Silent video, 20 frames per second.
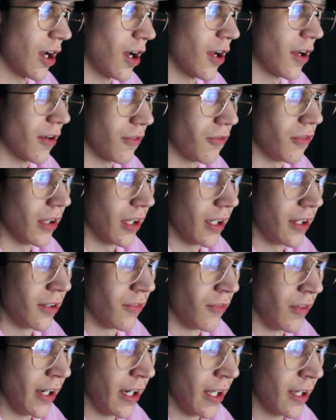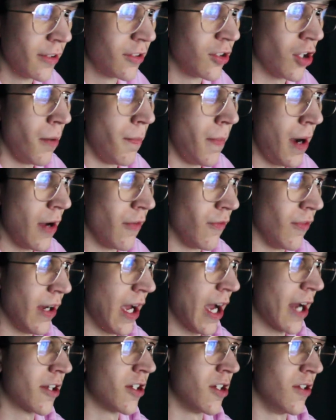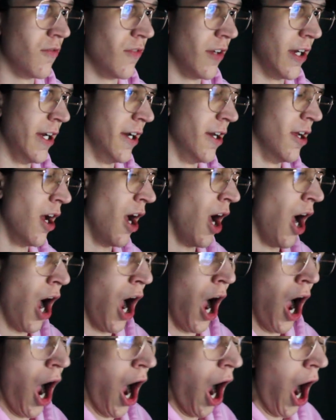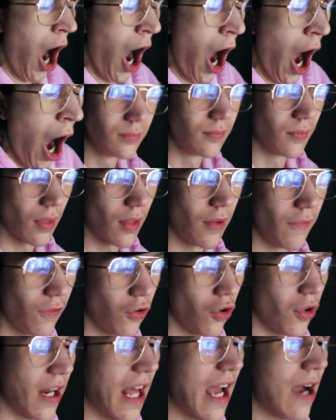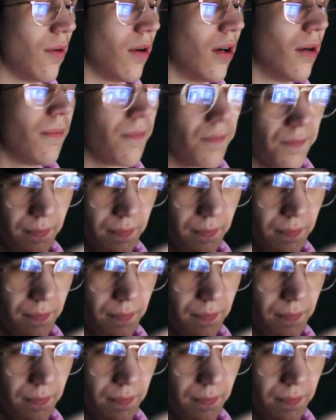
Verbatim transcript: I get really into reading, so I might actually read for an hour,